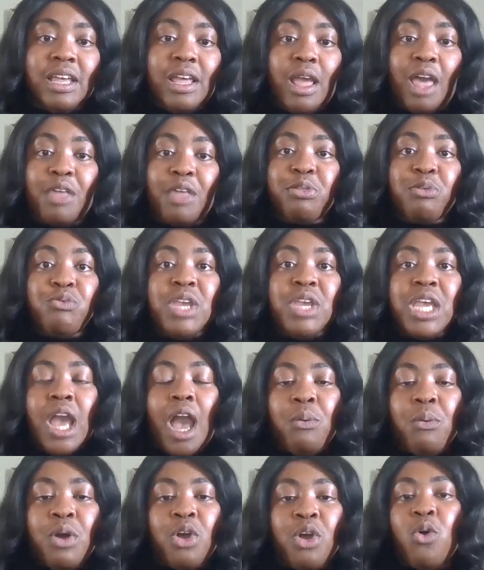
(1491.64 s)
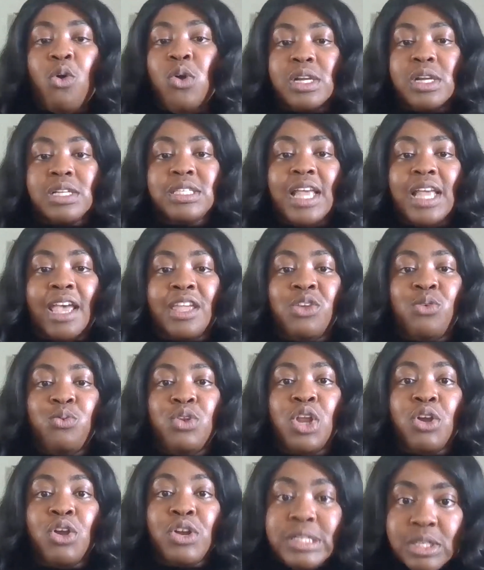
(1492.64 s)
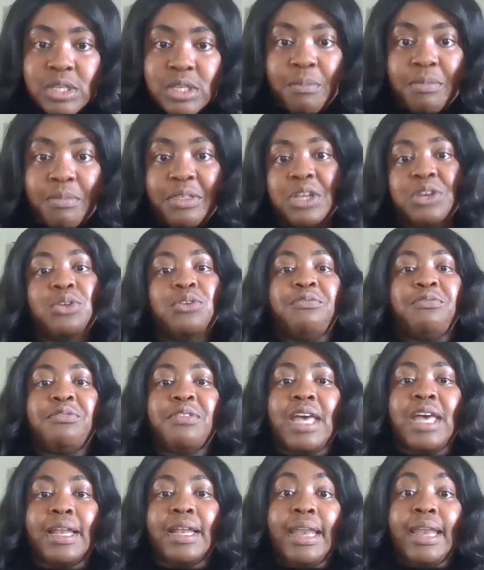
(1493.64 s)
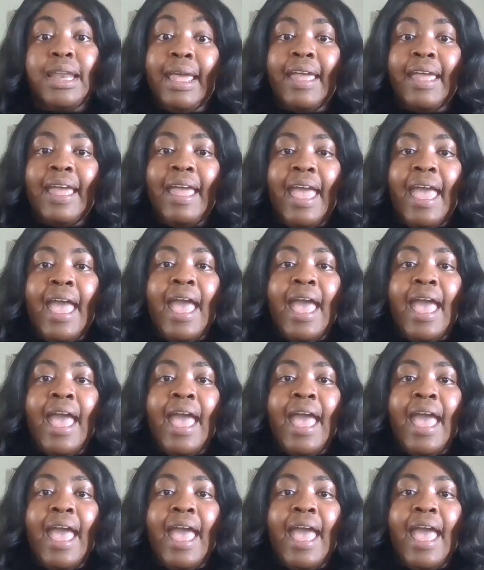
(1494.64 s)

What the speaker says: a 3-hour course that you learn something new for that day,